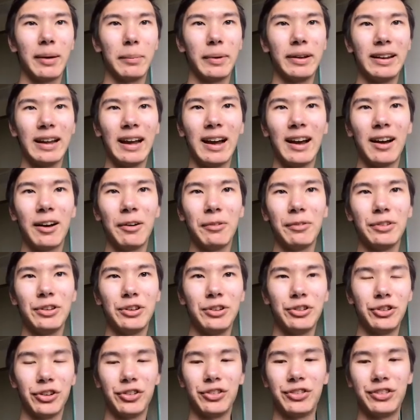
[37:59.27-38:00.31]
But now you
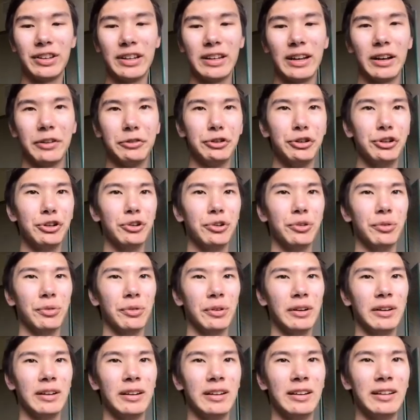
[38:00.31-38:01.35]
should see
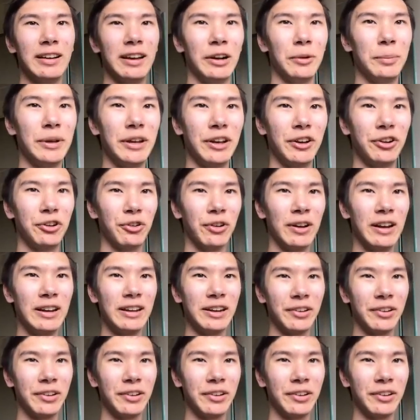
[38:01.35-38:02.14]
it'll be in green.